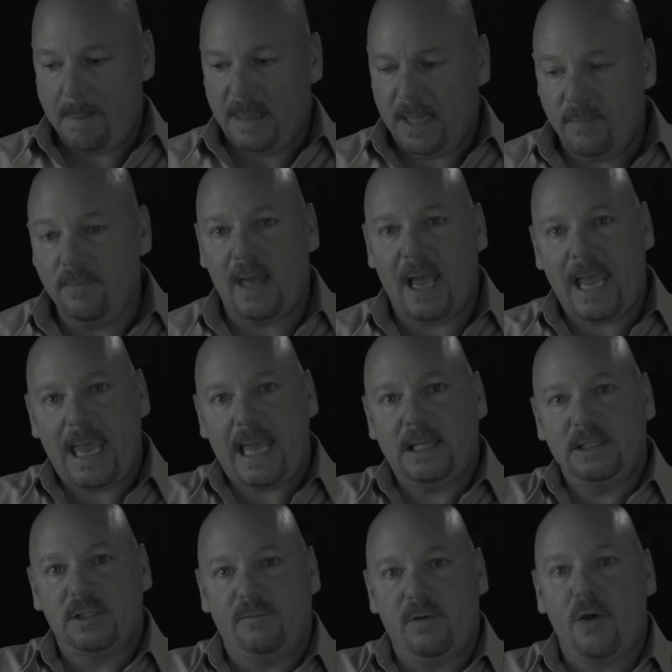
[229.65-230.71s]
in the
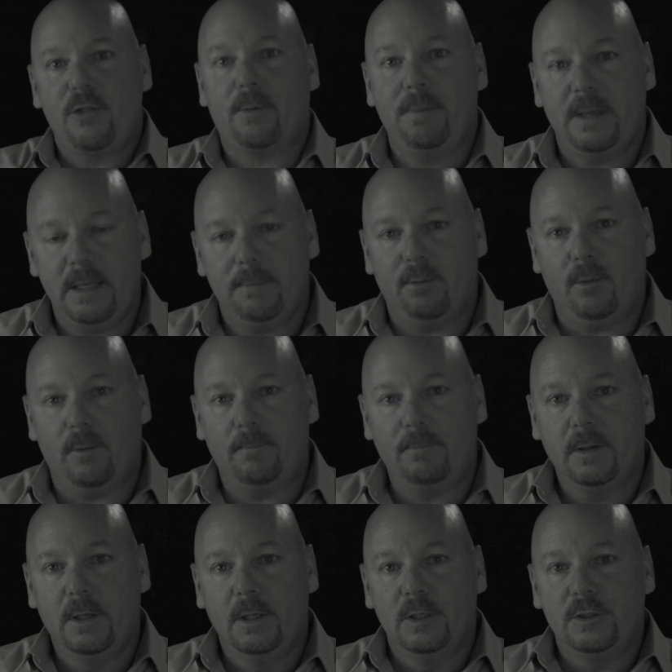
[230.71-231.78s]
hands of other people
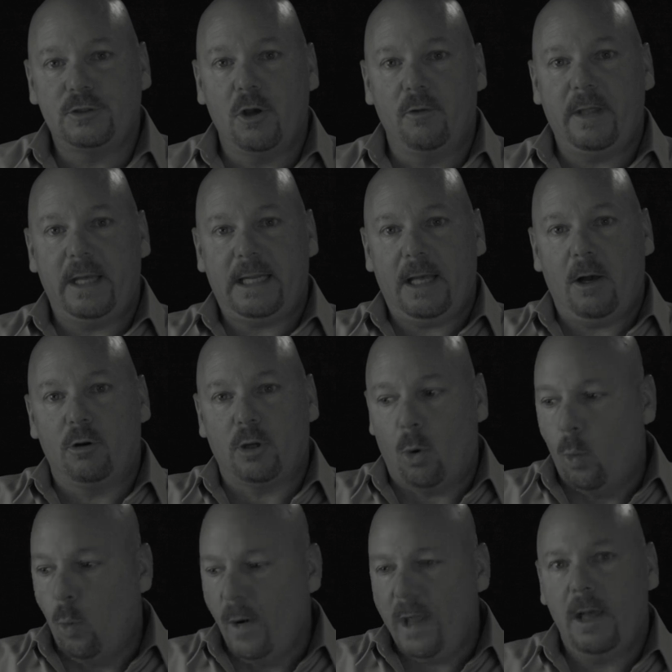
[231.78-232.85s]
so that on a
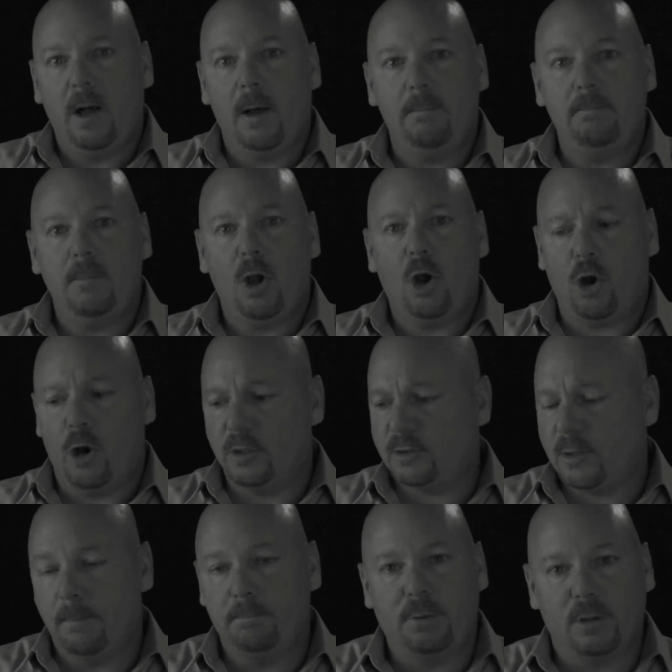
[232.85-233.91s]
whim or
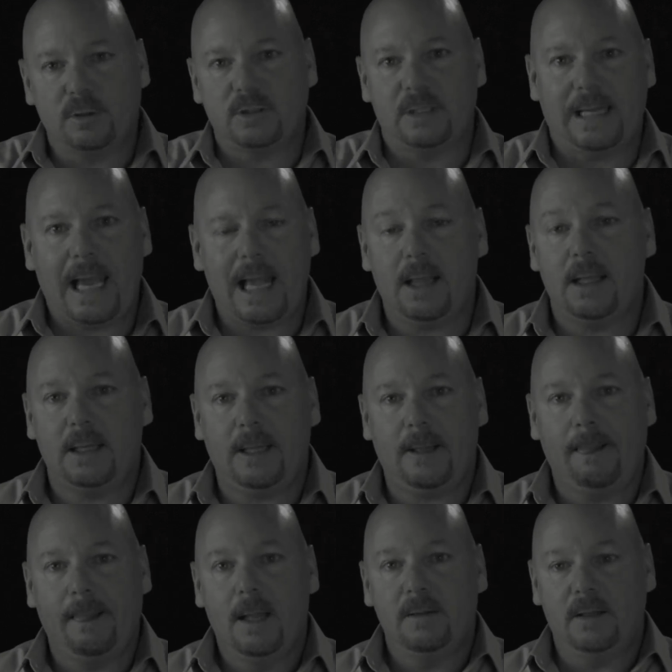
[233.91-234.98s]
some personality
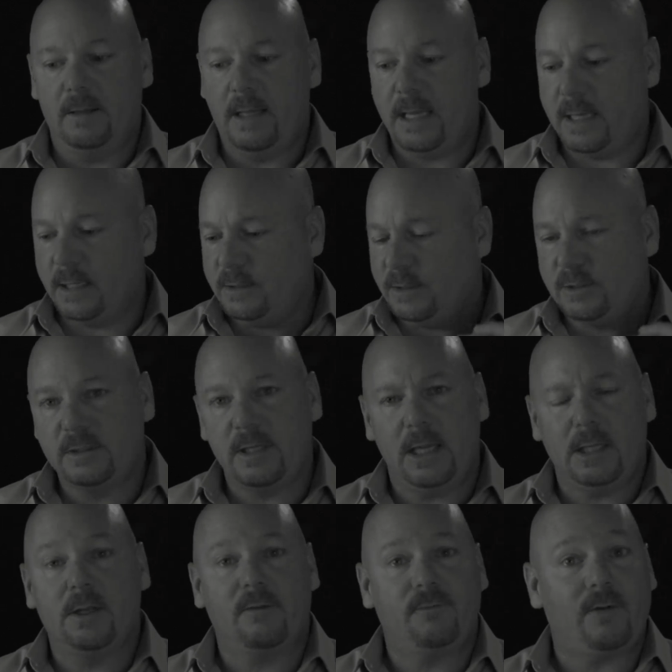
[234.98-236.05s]
that they could just
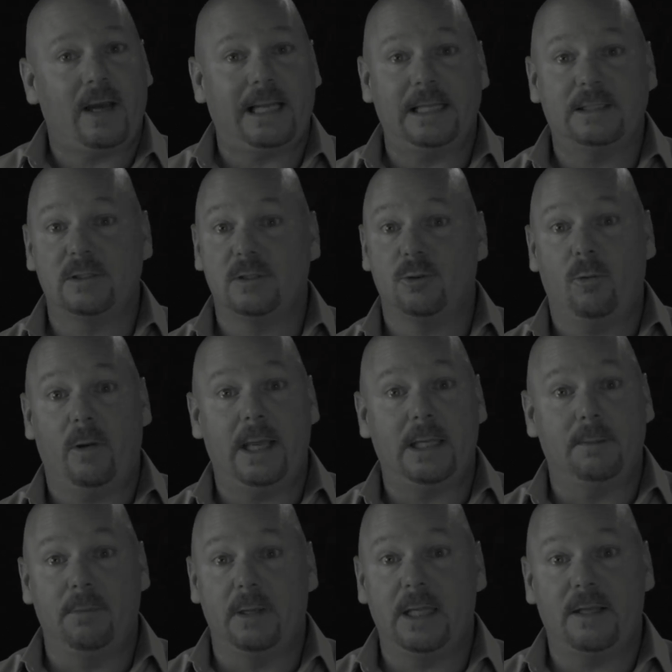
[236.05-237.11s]
take your finances away in
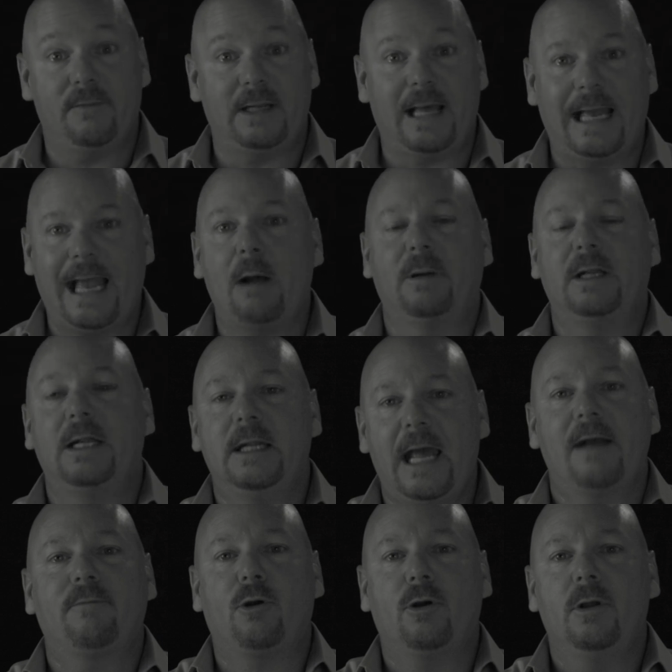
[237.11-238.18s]
the blink of an eye. I would
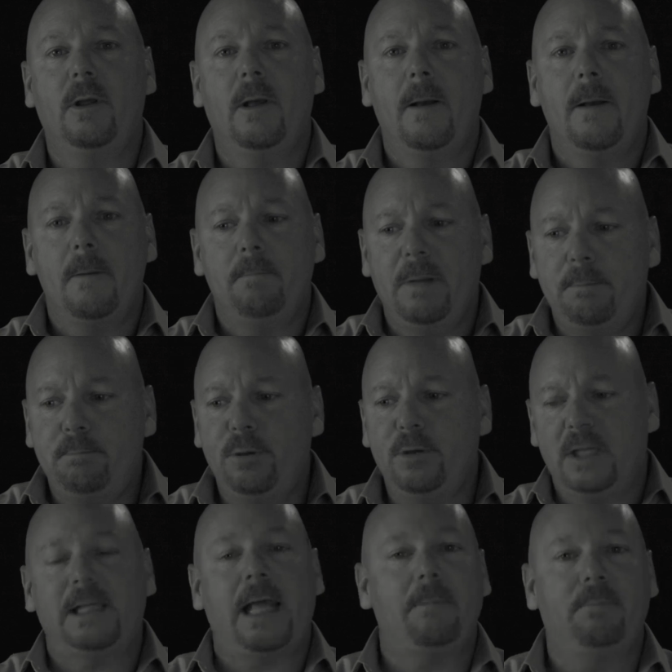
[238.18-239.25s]
never be put
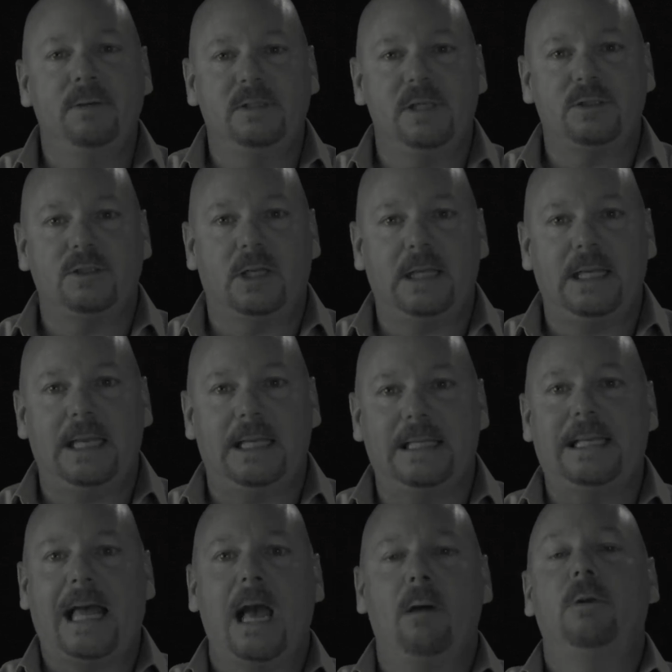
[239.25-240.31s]
in that position again,
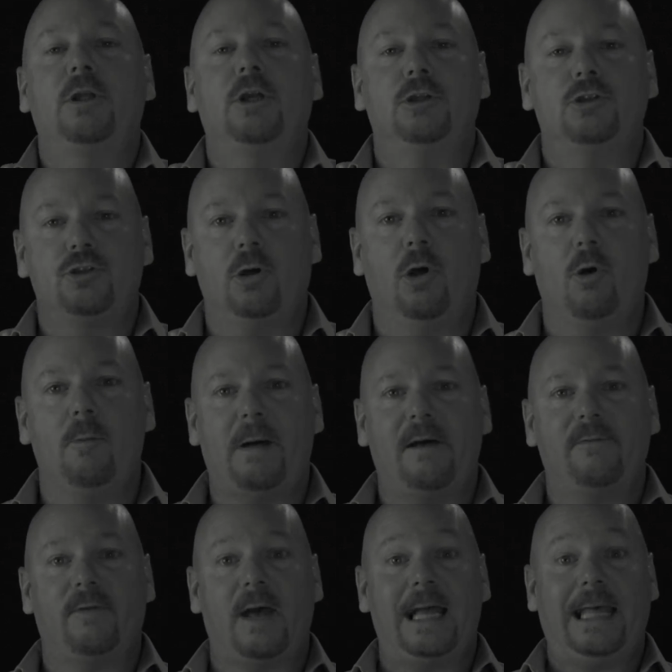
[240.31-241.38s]
that I would control my
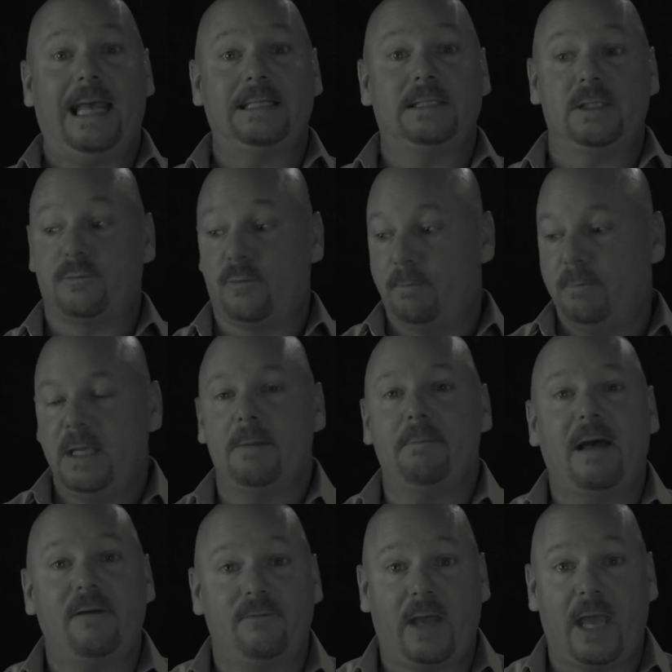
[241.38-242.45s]
finances for me and
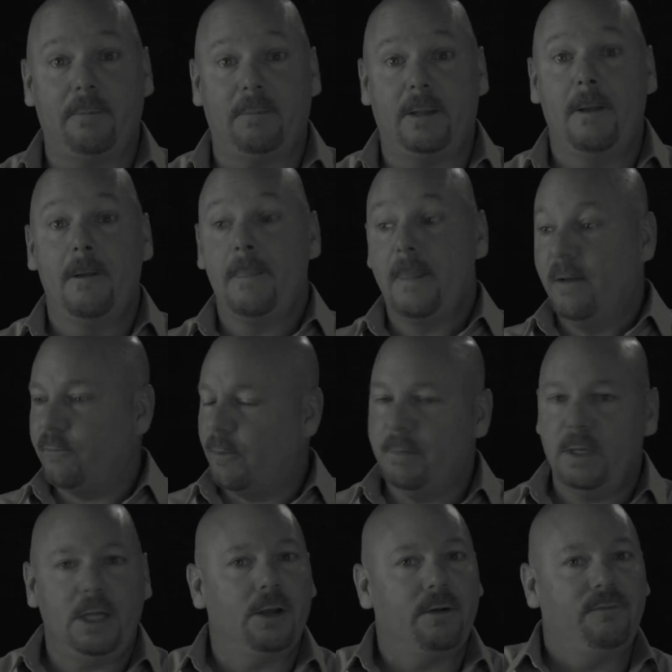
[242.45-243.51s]
my family from
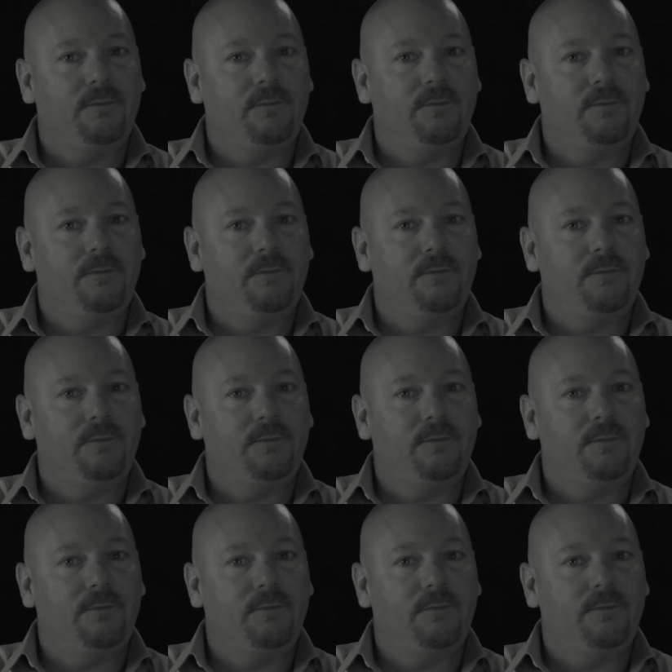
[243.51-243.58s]
here